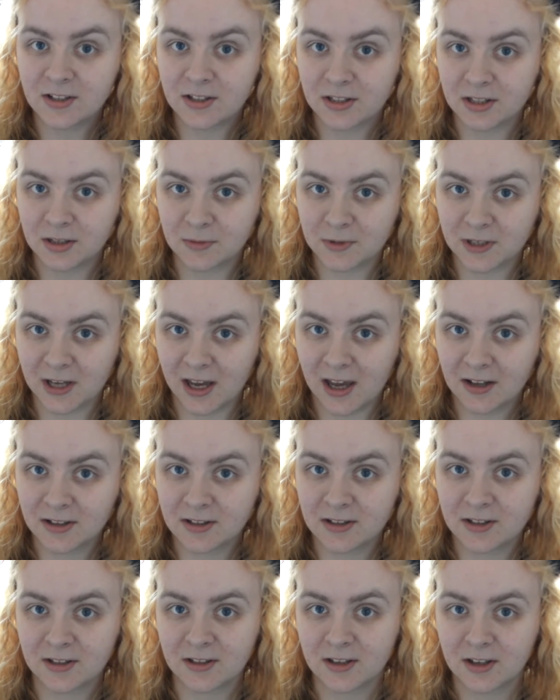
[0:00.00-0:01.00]

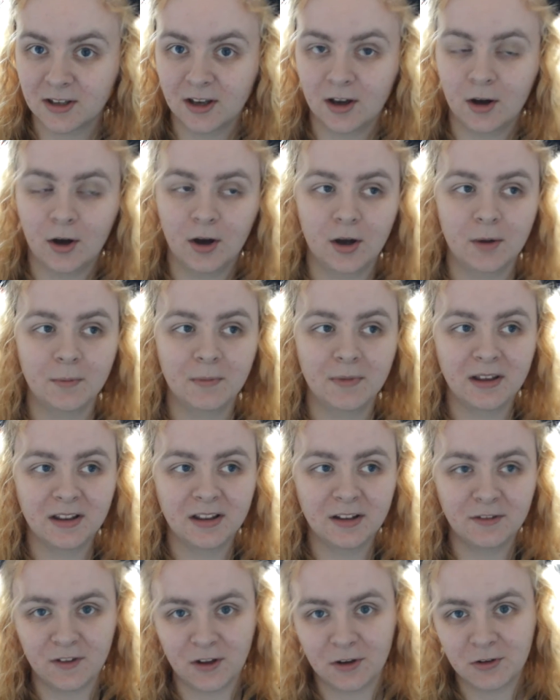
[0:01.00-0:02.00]
subjects um, in
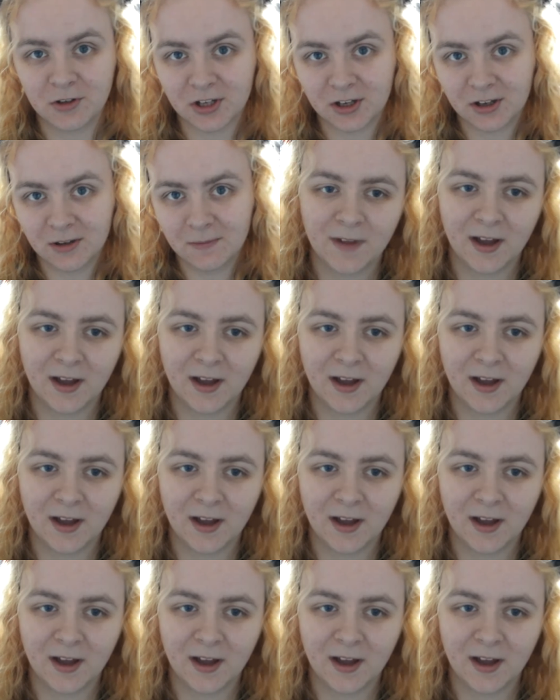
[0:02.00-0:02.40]
the future.